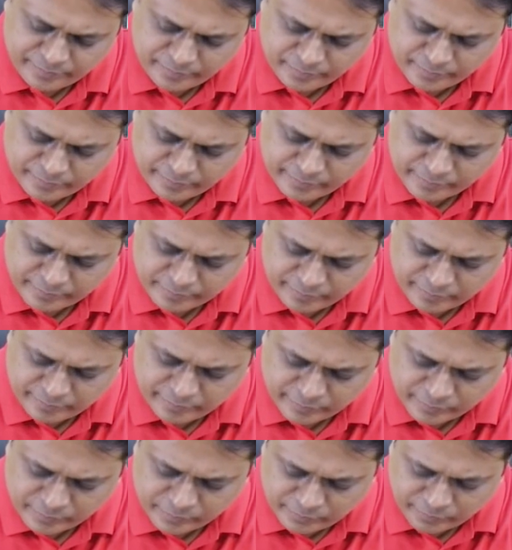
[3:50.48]

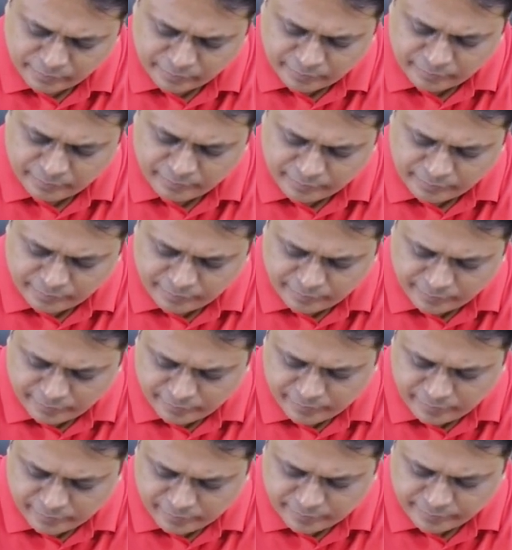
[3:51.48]

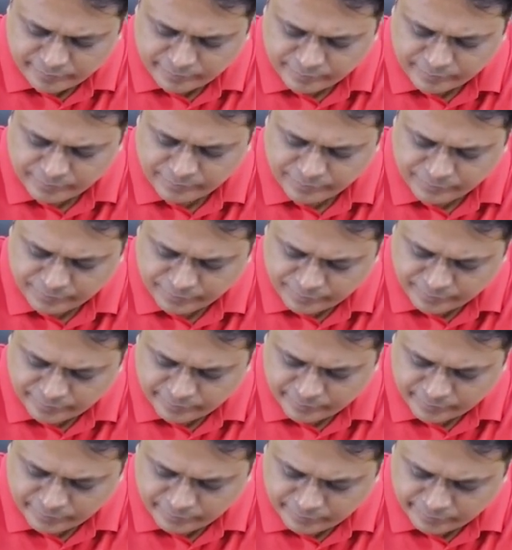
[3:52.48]

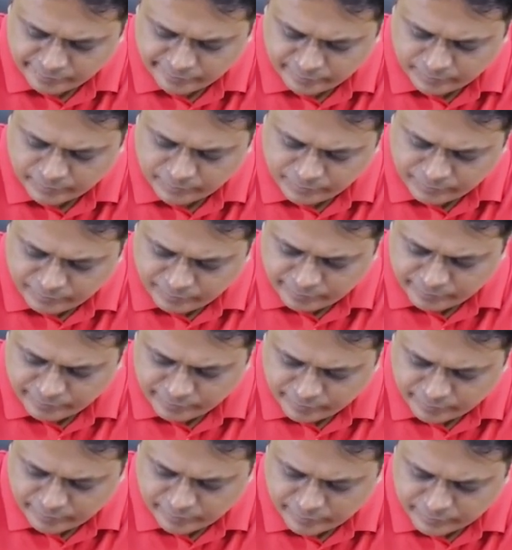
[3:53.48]

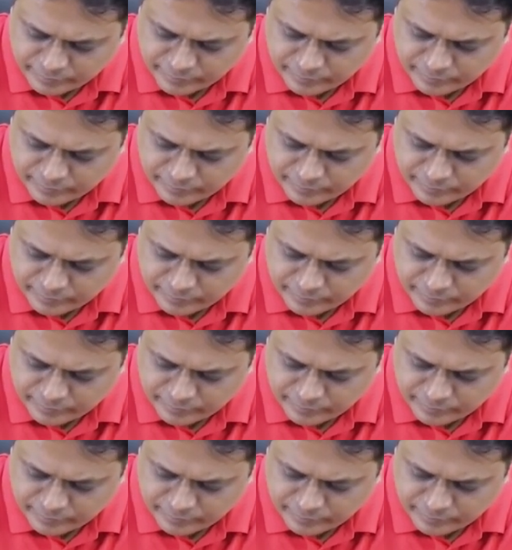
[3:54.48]
(no one is talking)